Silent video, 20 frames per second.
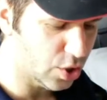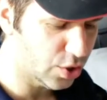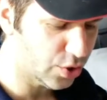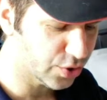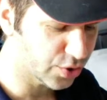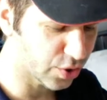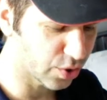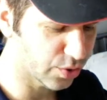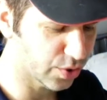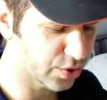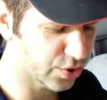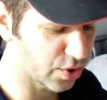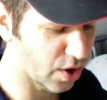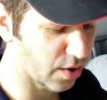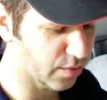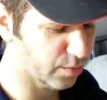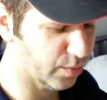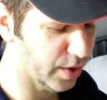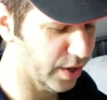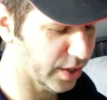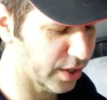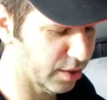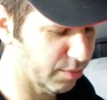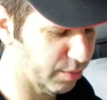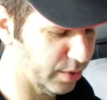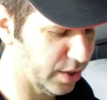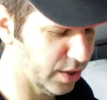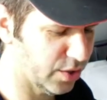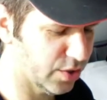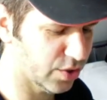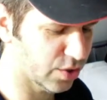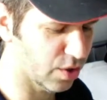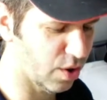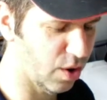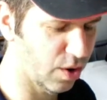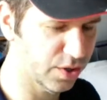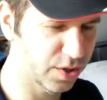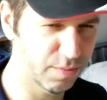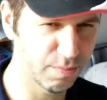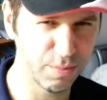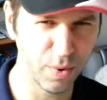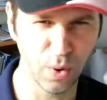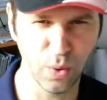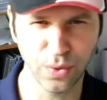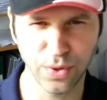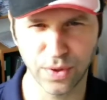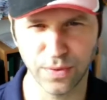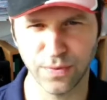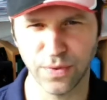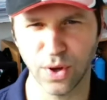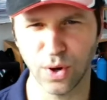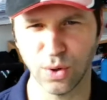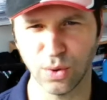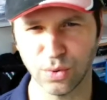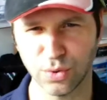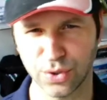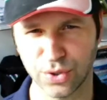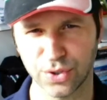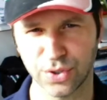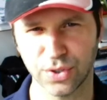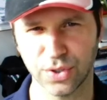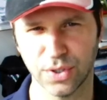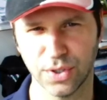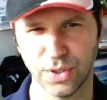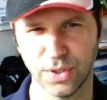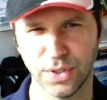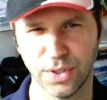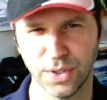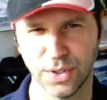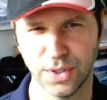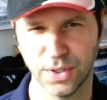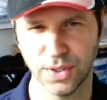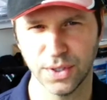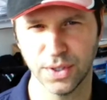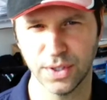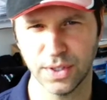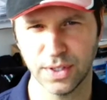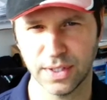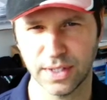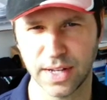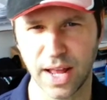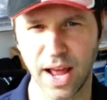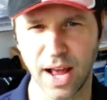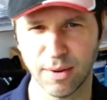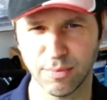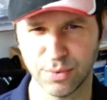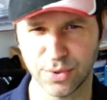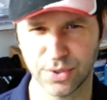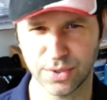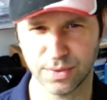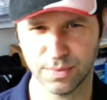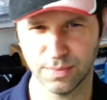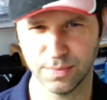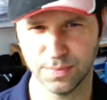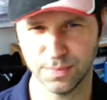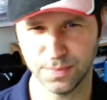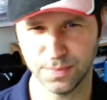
So the software can be installed in both of those labs.